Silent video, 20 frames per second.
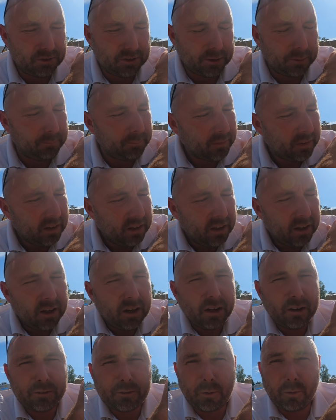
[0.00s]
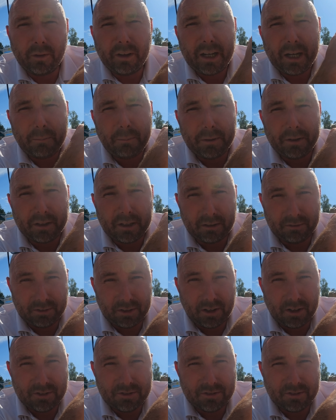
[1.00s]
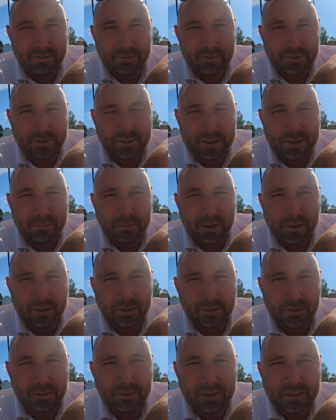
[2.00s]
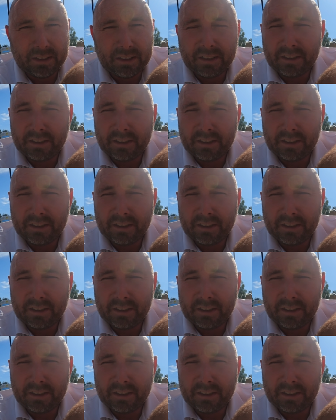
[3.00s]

So I've quite happily covered 103 miles.